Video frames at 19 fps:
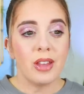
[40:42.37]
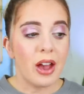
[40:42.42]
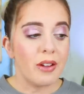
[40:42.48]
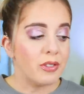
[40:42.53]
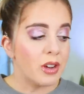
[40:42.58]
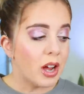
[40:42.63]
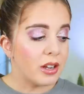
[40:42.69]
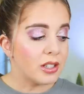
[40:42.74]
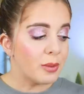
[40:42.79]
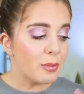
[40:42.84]
have
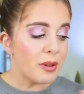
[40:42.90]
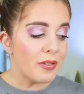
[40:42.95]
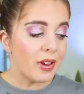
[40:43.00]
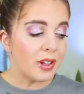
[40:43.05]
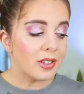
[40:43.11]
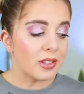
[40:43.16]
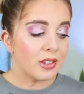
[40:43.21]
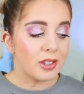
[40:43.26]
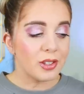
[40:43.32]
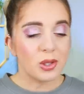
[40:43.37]
not done my
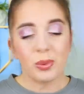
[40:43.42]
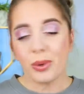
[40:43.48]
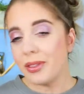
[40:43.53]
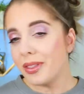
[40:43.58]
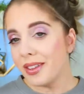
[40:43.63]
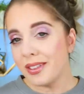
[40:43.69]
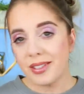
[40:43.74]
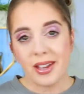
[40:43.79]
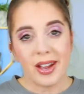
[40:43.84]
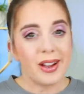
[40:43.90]
face like this way
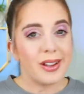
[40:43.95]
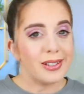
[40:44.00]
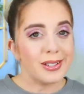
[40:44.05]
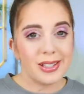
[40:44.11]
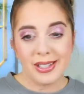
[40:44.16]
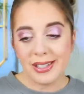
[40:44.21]
this has.